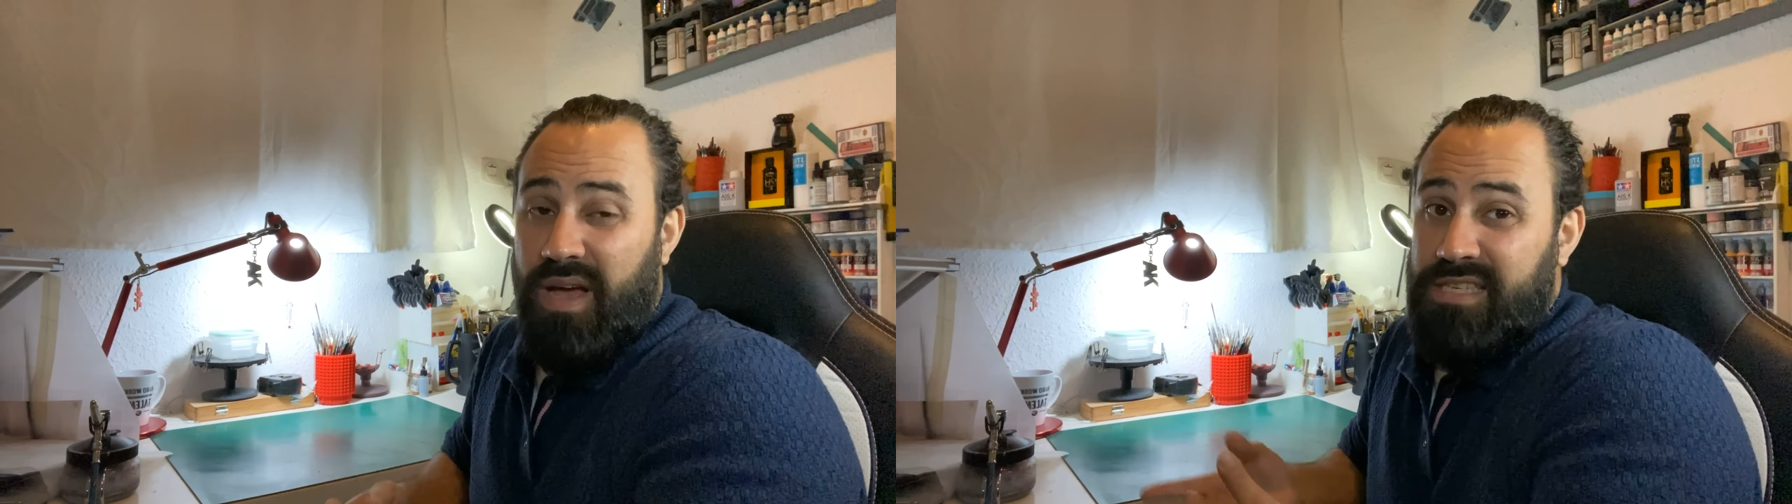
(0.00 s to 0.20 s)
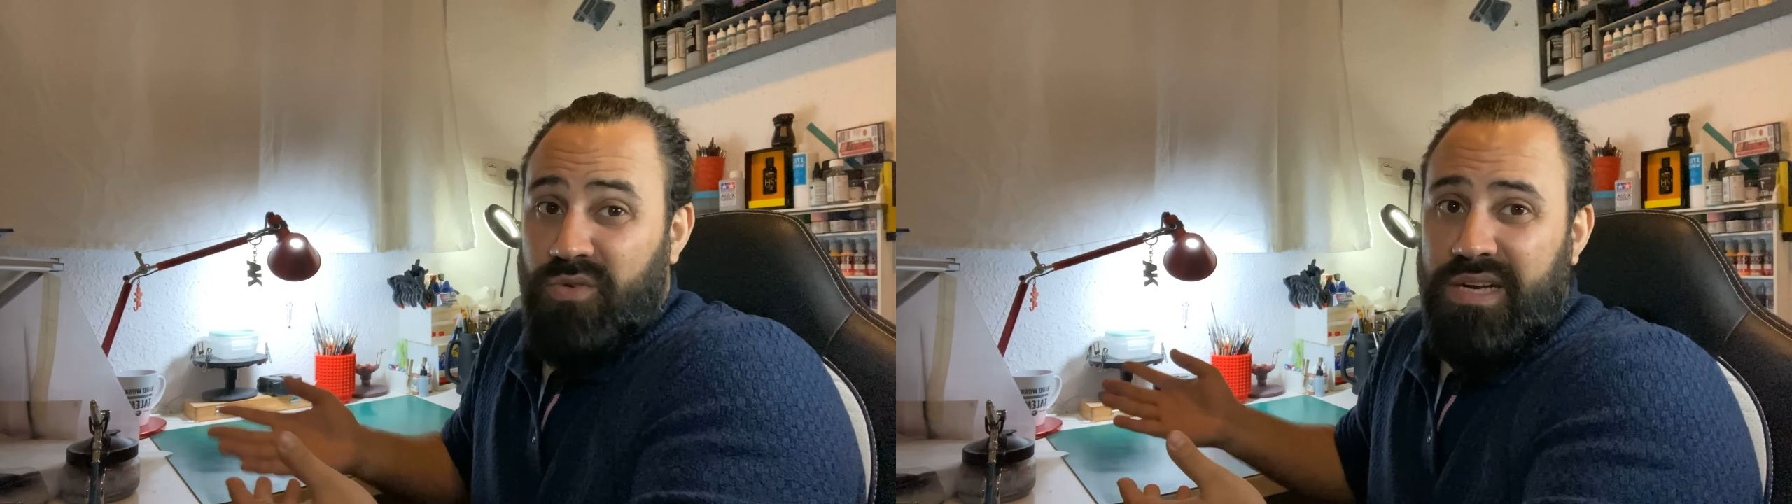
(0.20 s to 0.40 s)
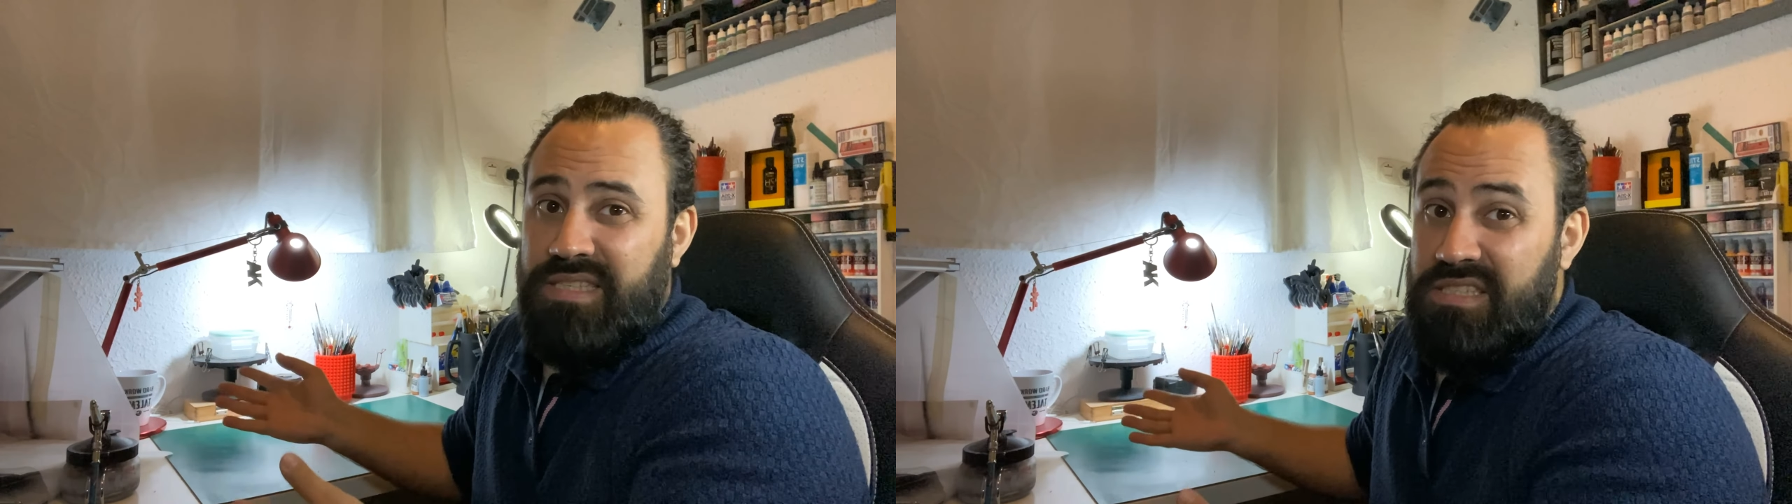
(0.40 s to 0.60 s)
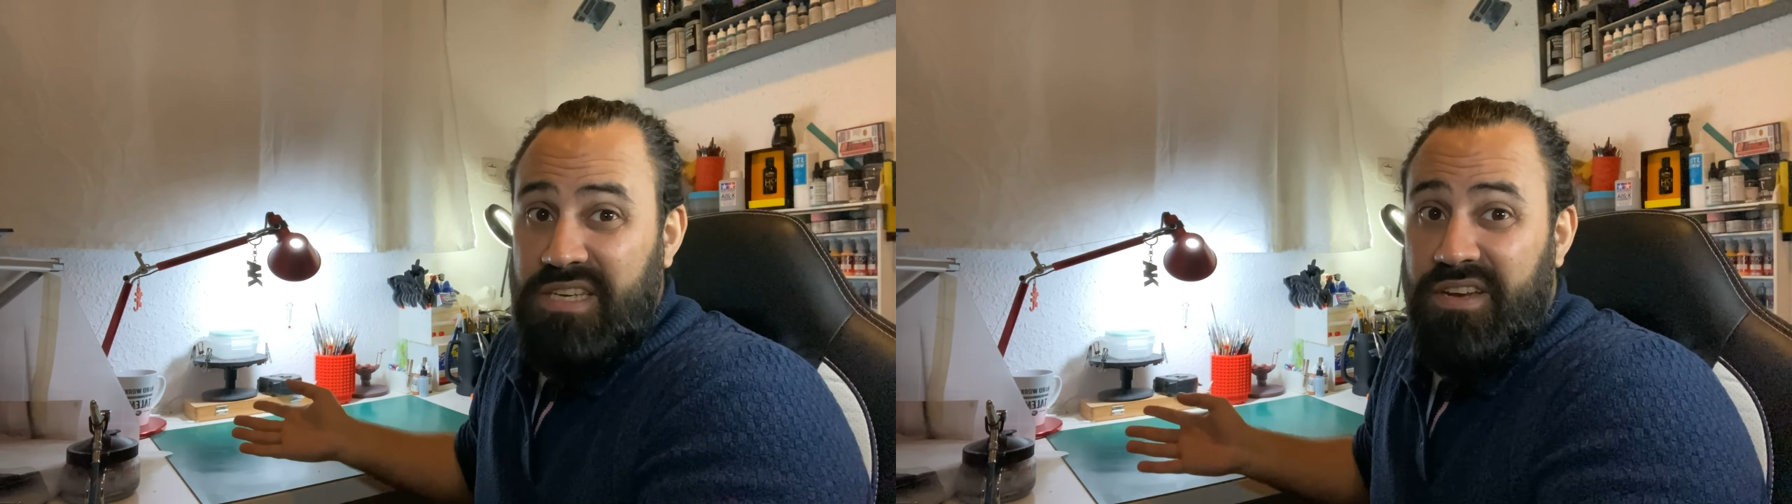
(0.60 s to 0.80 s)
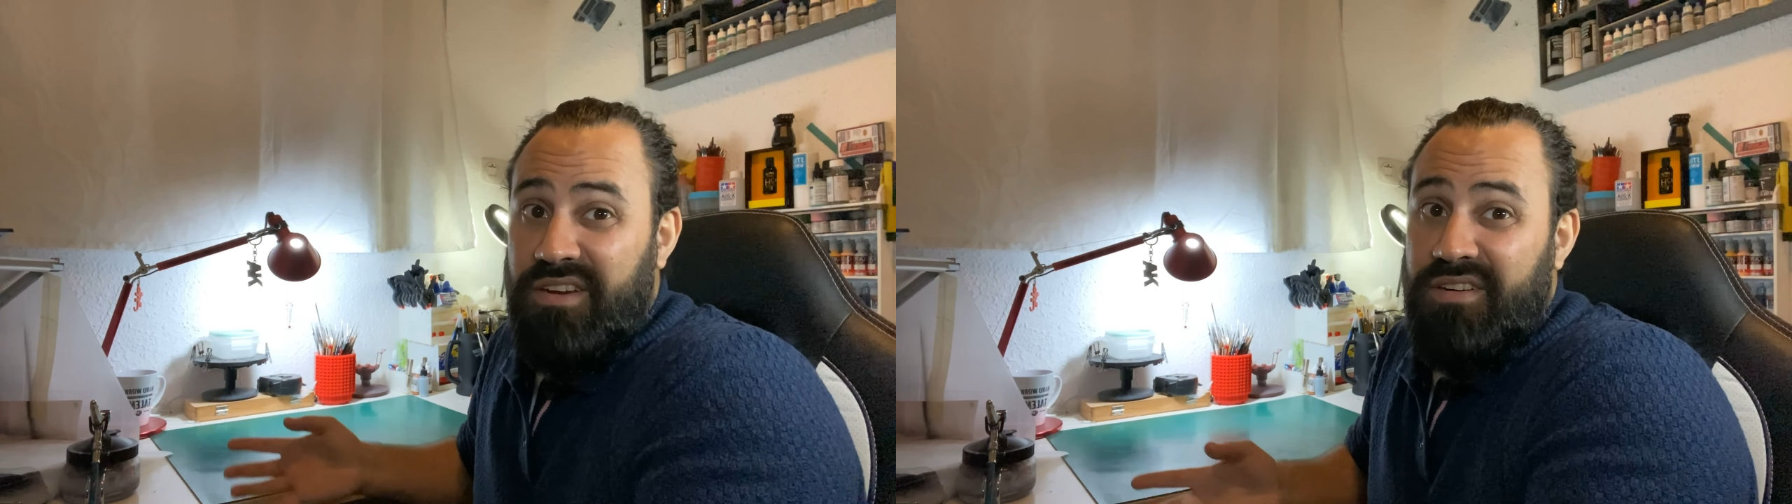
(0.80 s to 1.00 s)
As you can see
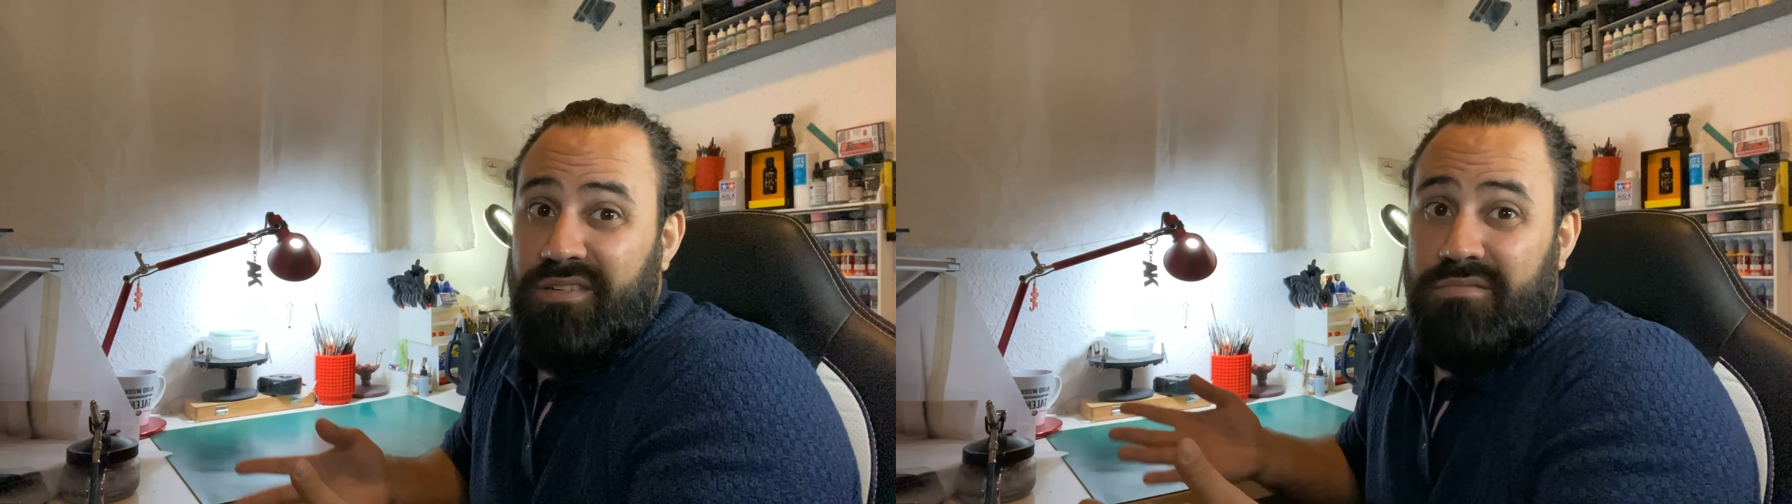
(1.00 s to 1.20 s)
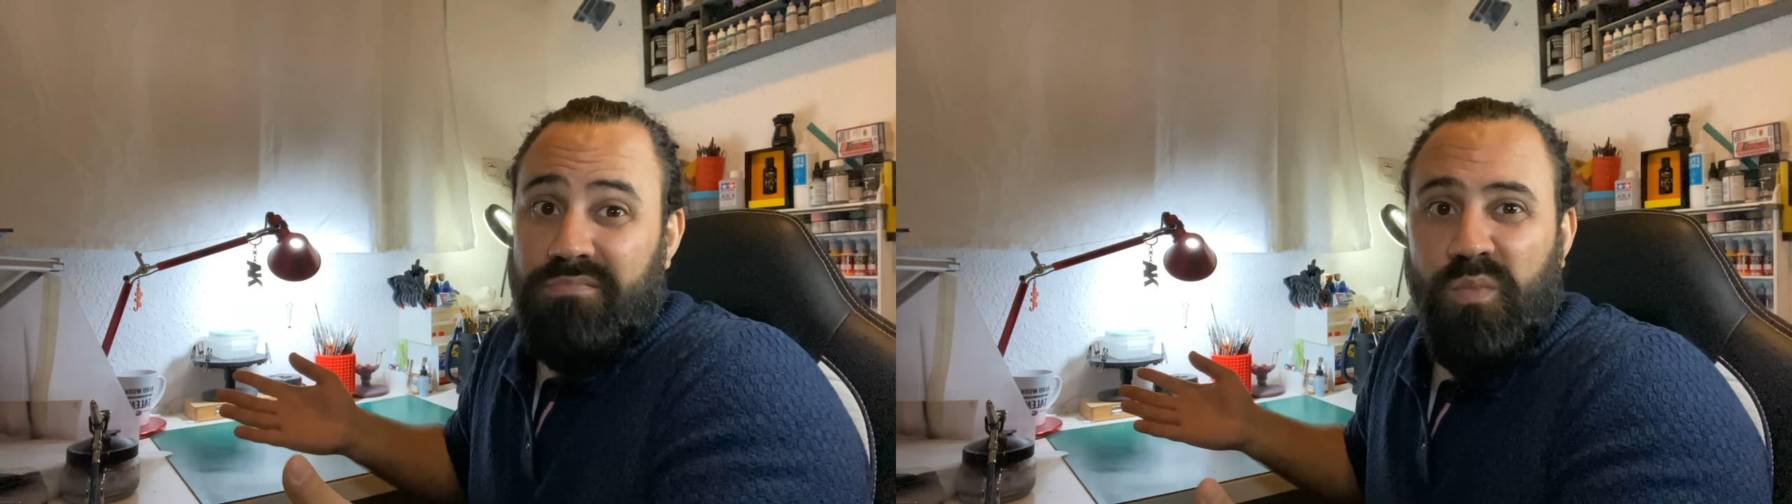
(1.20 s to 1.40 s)
here,